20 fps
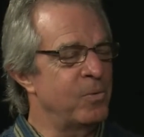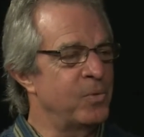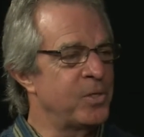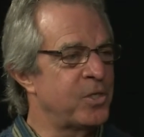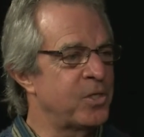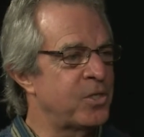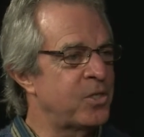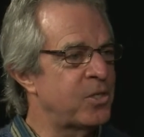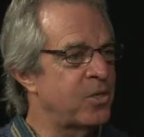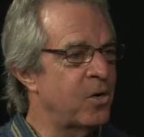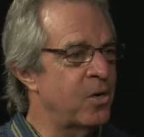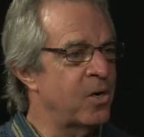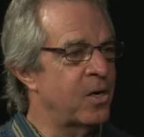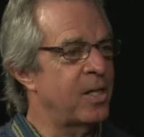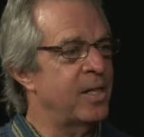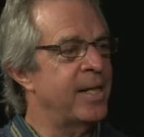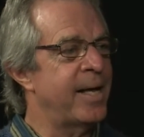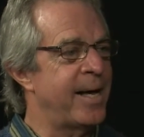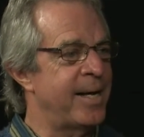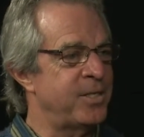It was a star
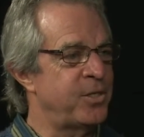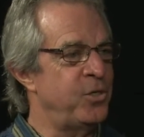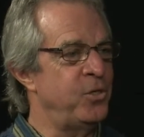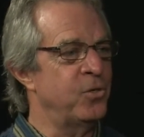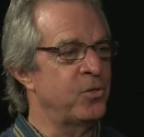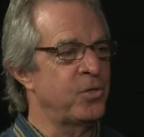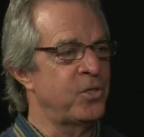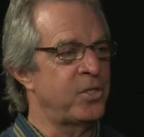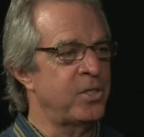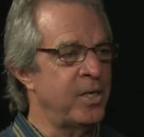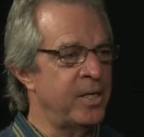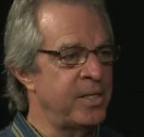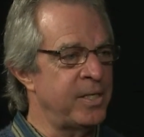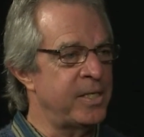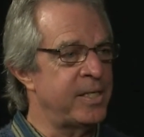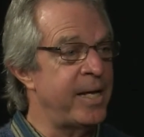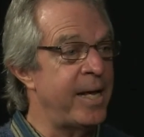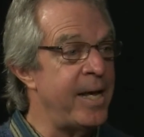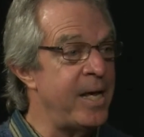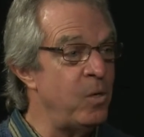class. Your
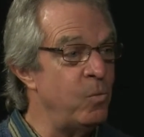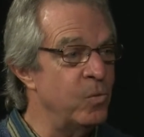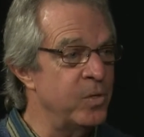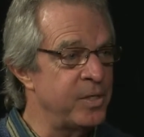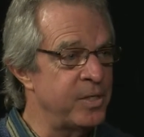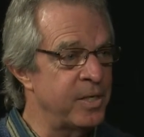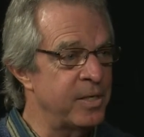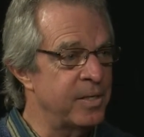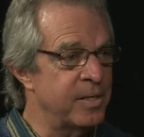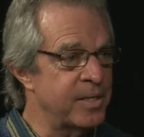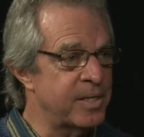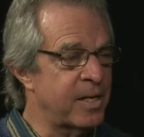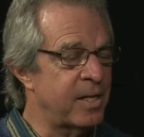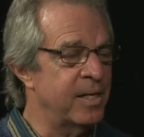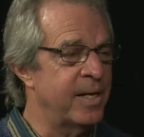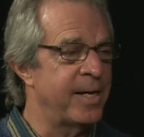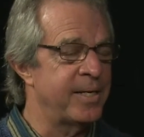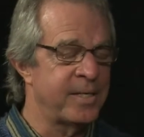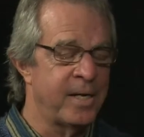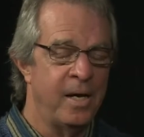son Zane was in this
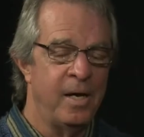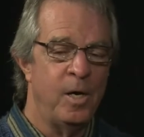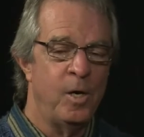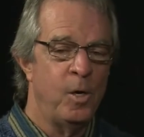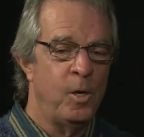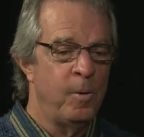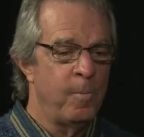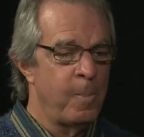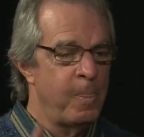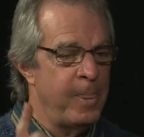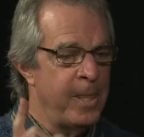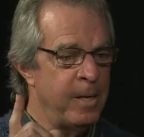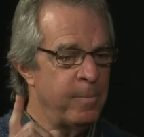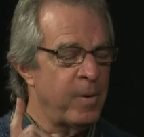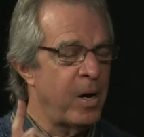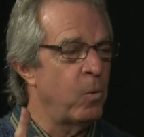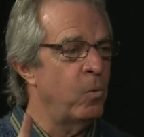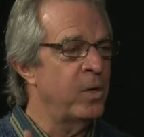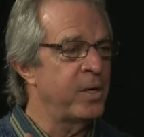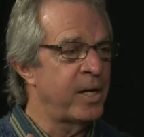class. In
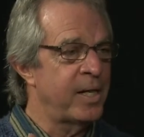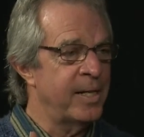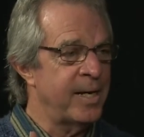my one